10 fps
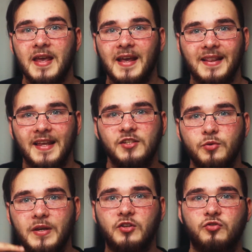unless
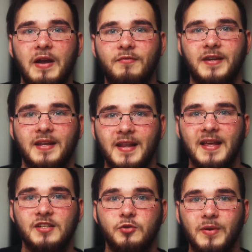you get traffic,
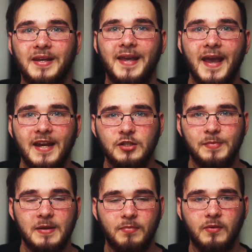unless you engage
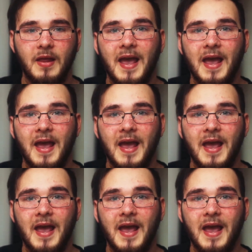people.